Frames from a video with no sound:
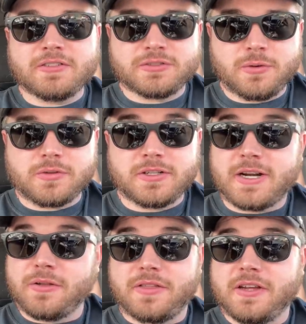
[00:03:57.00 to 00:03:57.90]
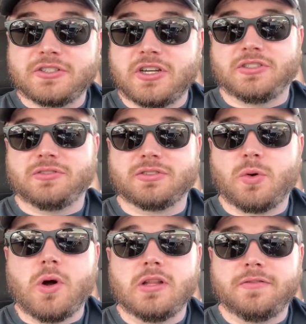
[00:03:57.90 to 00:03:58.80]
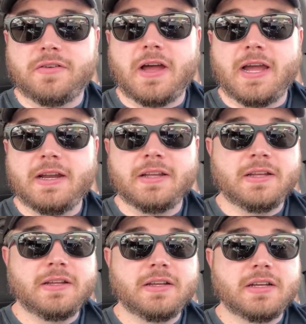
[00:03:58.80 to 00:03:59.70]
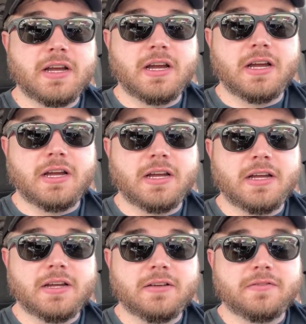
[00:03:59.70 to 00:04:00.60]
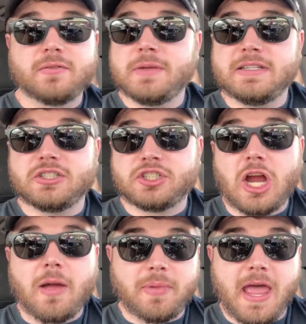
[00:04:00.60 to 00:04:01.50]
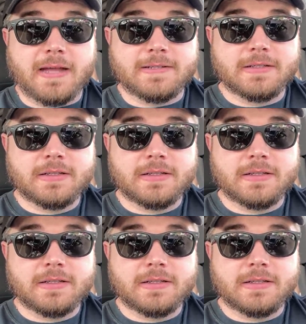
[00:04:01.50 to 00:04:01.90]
at a store that I don't think Chester is qualified uh, for me to shop at.